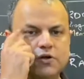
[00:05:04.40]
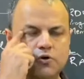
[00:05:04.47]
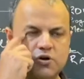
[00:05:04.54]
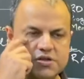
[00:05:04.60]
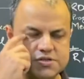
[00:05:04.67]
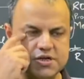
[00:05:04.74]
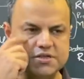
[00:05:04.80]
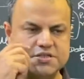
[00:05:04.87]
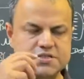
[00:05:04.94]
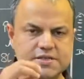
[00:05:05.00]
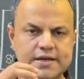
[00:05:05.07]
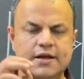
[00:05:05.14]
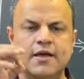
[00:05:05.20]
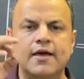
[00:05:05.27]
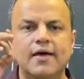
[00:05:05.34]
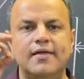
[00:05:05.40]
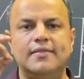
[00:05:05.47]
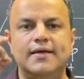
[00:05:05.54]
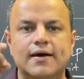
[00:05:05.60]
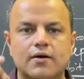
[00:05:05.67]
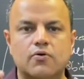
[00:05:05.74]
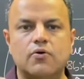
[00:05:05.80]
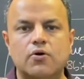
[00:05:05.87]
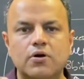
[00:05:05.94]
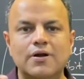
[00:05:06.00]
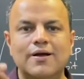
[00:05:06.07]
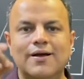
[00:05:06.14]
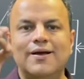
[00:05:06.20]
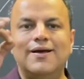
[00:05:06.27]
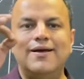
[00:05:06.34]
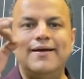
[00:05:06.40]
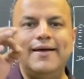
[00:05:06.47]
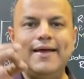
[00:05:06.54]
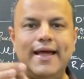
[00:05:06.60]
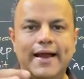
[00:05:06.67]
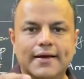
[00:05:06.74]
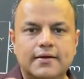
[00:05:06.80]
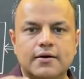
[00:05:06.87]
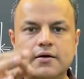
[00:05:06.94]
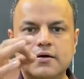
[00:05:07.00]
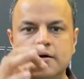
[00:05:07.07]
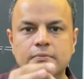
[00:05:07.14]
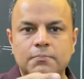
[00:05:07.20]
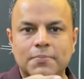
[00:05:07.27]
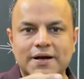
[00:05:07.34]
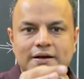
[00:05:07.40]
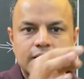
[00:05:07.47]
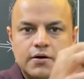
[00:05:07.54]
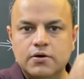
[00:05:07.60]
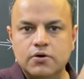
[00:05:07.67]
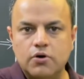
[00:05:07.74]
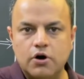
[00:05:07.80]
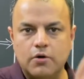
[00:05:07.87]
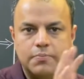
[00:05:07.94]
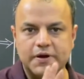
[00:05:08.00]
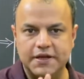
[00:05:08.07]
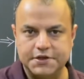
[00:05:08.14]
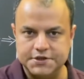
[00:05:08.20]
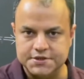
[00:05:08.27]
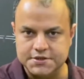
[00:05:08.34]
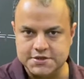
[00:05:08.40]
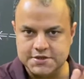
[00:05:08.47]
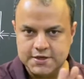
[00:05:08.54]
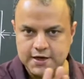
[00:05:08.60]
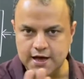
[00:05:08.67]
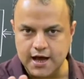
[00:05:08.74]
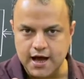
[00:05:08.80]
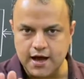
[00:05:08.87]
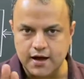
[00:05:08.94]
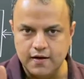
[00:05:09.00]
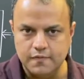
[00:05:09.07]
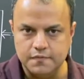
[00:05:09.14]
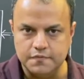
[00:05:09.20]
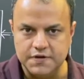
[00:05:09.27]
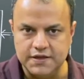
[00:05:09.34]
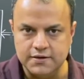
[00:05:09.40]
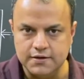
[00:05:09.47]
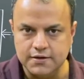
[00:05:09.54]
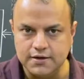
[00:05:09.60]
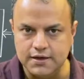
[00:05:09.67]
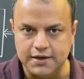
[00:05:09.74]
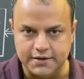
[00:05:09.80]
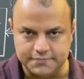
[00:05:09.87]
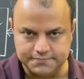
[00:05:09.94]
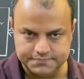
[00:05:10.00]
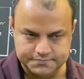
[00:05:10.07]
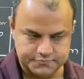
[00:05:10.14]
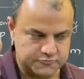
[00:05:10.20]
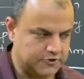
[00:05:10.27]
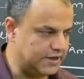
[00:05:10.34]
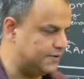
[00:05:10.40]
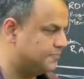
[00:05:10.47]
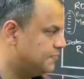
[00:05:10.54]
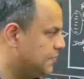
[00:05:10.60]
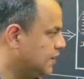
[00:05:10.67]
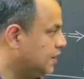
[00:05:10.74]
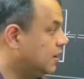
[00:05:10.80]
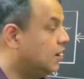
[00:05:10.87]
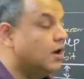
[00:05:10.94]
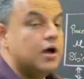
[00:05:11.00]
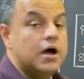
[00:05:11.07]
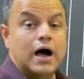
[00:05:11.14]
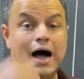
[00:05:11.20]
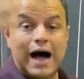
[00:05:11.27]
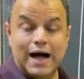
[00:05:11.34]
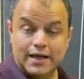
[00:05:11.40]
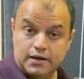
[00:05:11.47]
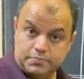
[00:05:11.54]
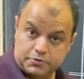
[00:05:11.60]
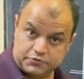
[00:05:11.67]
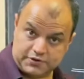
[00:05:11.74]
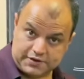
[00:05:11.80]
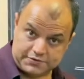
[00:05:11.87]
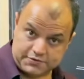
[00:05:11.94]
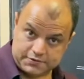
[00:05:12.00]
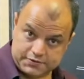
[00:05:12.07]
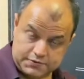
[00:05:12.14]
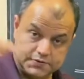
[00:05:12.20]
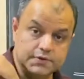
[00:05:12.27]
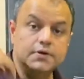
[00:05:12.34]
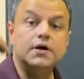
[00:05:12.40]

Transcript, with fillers: the whole instruction set. They are all 8-bit operations. Are we clear? Right? Higher processors